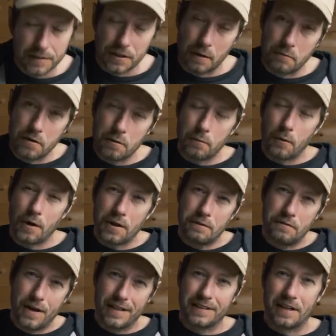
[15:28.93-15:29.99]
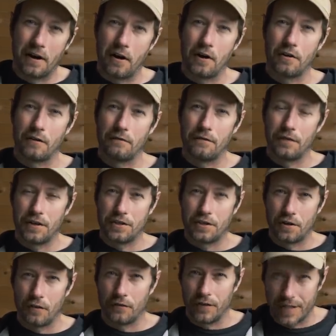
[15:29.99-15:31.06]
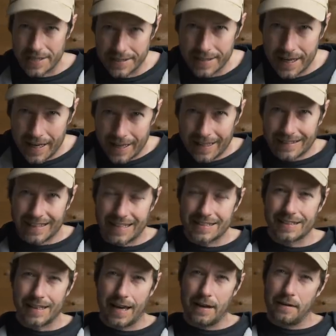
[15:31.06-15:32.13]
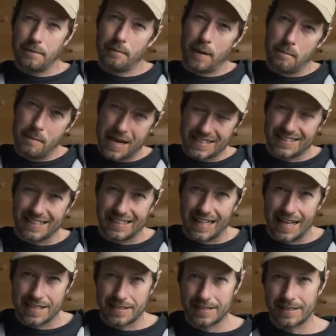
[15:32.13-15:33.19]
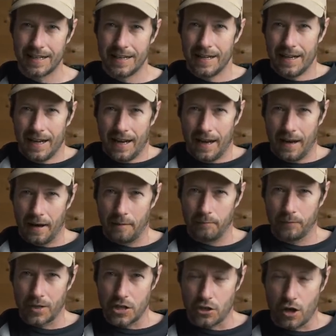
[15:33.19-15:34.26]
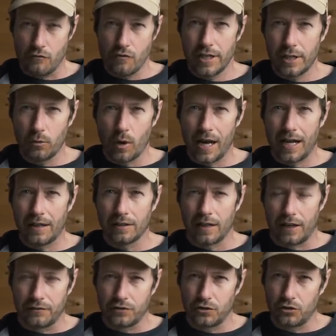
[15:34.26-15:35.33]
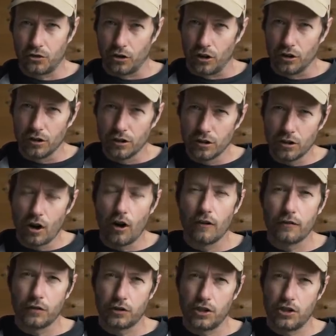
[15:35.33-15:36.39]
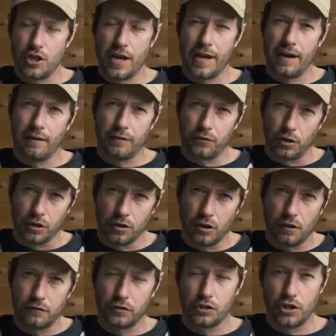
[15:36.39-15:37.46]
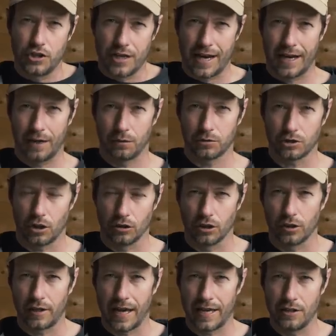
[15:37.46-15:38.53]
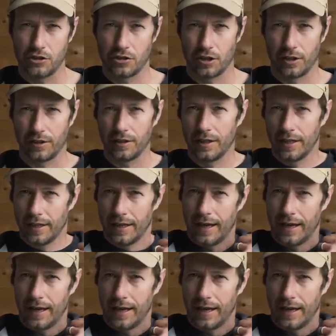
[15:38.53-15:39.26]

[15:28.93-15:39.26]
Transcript: So I'm working really hard on finishing off this landscape masterclass. It's going really well. I've done a lot of footage here. I've done a lot of footage out on location.